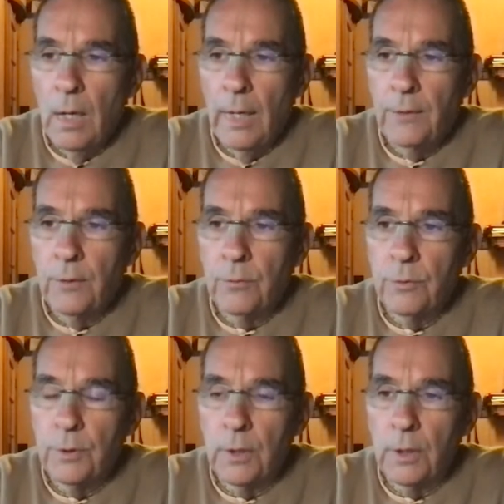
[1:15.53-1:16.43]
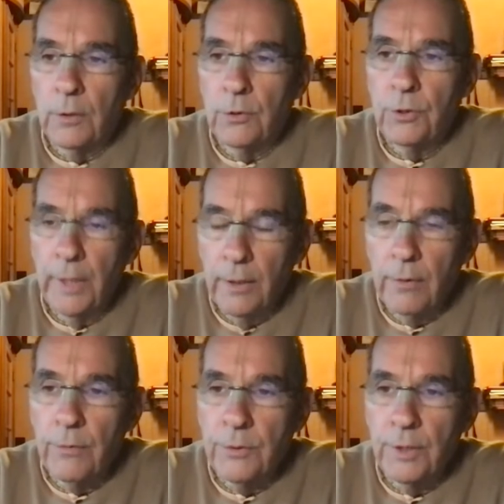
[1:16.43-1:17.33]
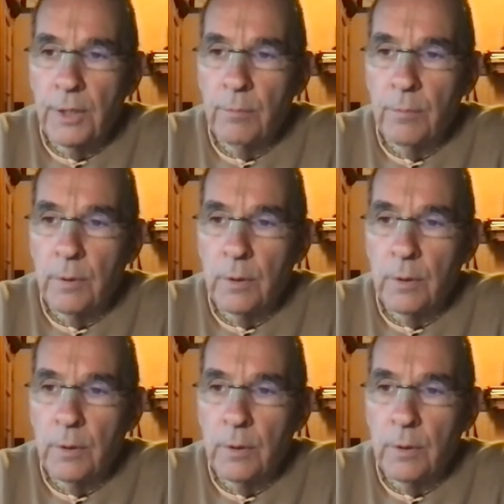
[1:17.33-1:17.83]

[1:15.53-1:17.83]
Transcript: I don't share the same